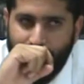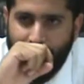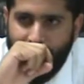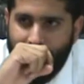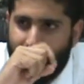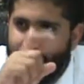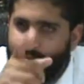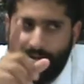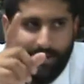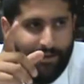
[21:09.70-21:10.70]
No, he
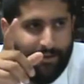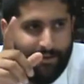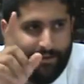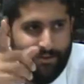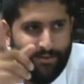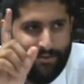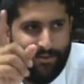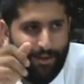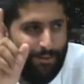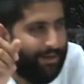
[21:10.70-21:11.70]
washes his own hands.
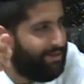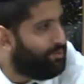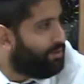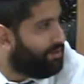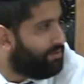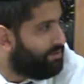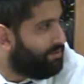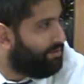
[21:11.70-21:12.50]
Tell me how this works.